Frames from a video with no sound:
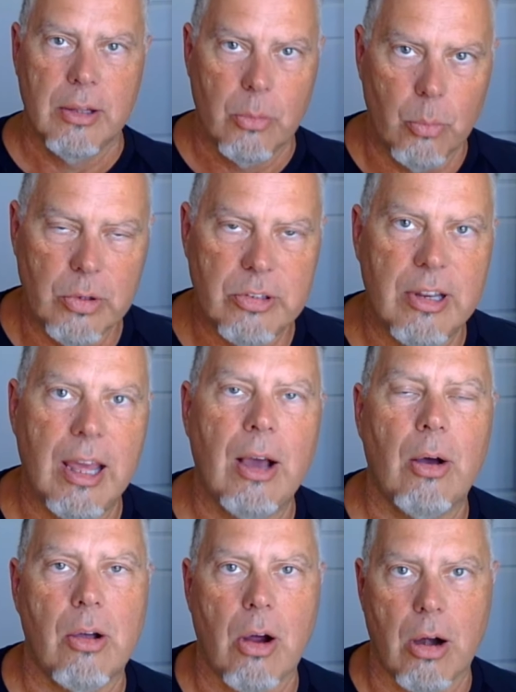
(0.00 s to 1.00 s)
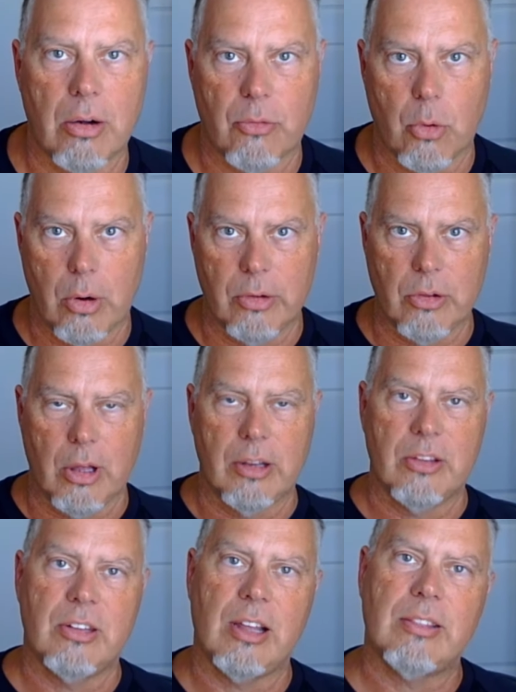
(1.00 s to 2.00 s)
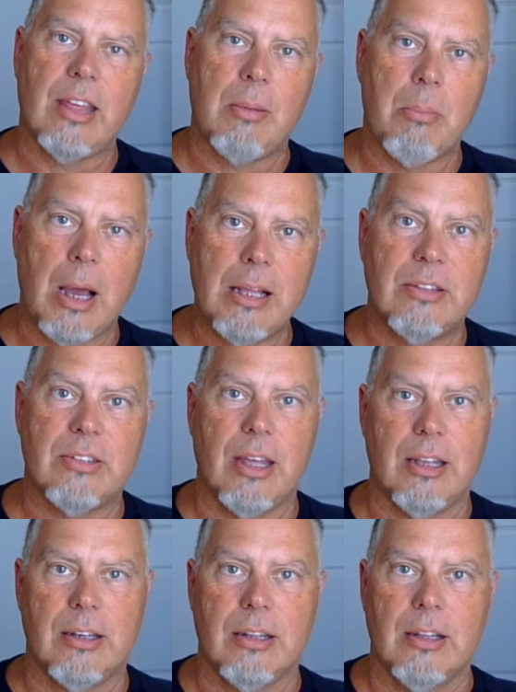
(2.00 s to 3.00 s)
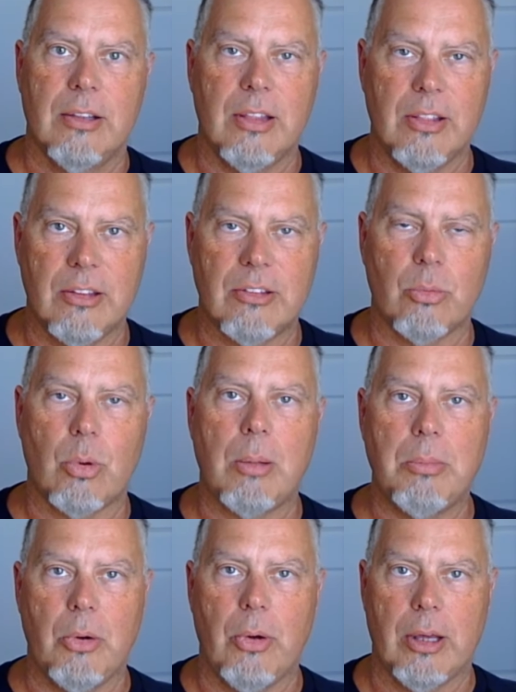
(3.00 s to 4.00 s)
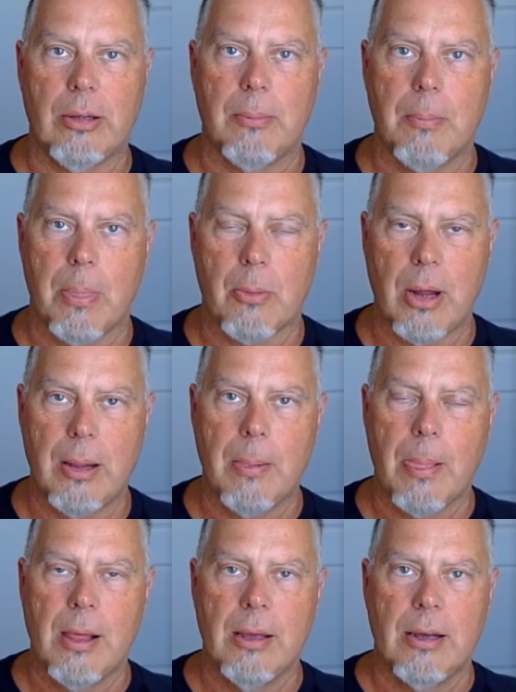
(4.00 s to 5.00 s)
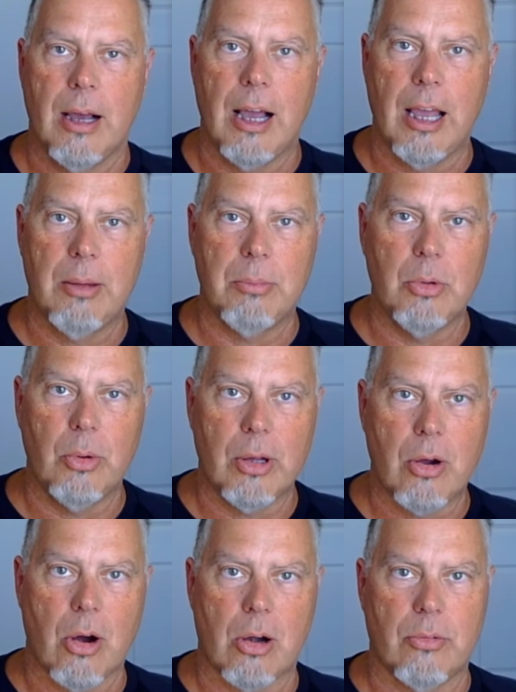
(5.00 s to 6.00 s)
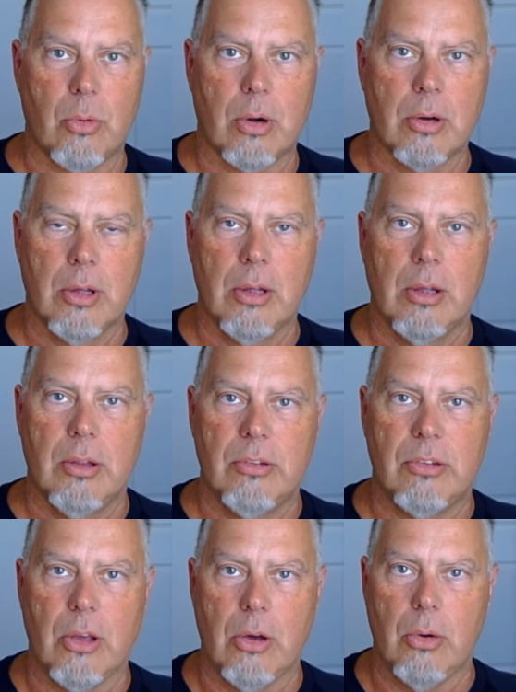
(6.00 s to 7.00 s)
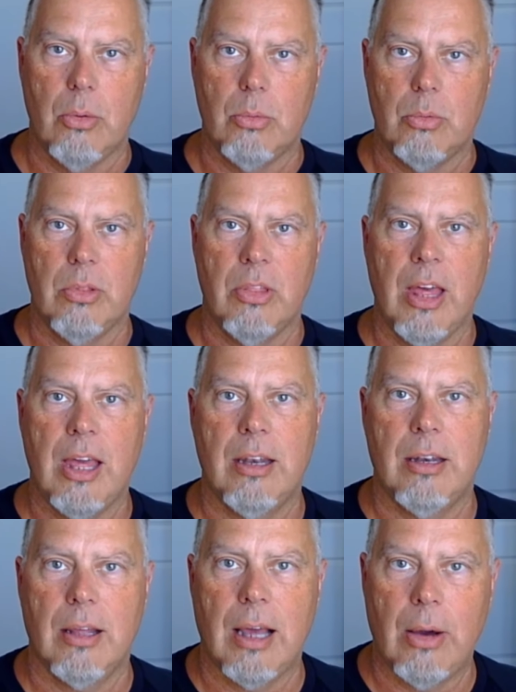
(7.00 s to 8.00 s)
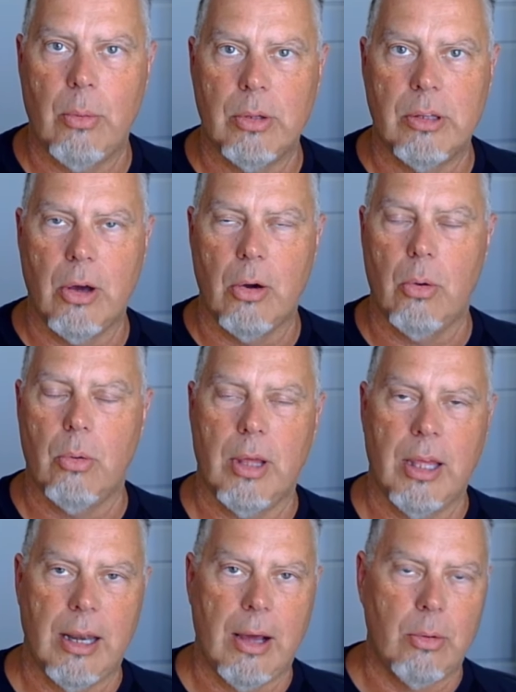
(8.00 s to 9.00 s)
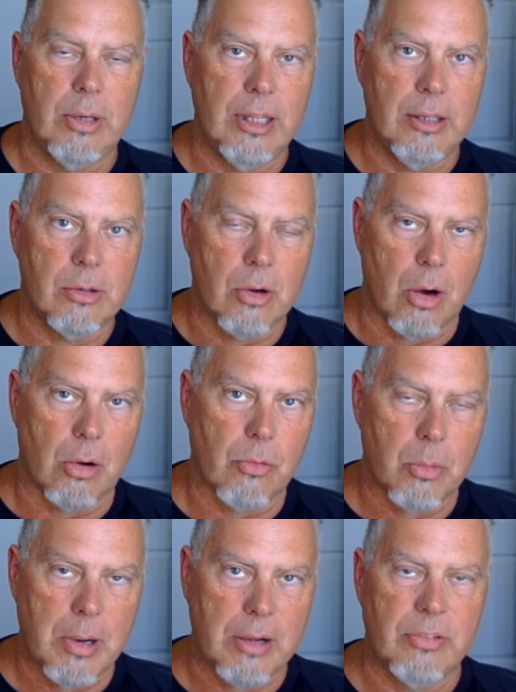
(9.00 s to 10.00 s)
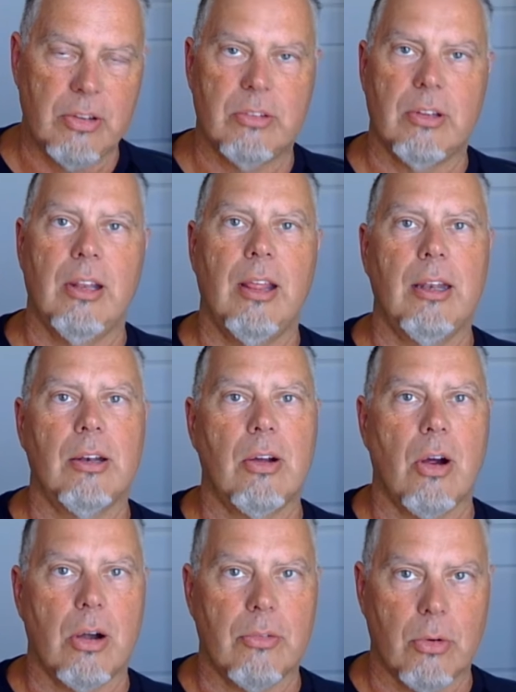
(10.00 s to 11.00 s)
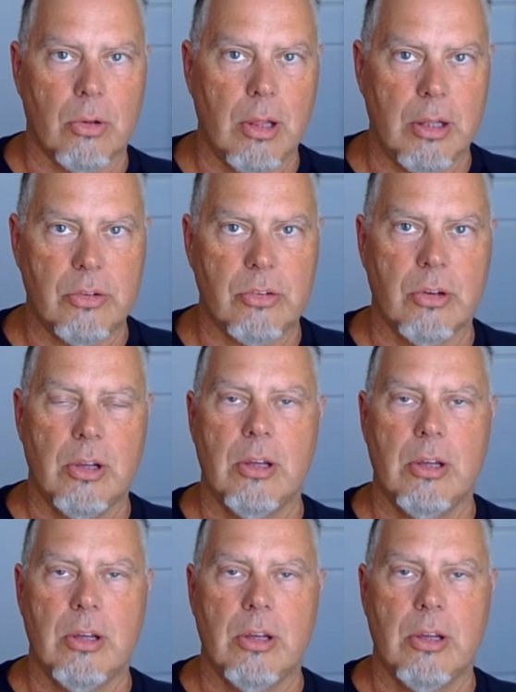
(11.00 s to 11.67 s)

which day of carnivore I was on, to set that mindset that this is what I'm doing, right? I am doing carnivore. So then I would go and I would eat carnivore breakfast and then carnivore lunch.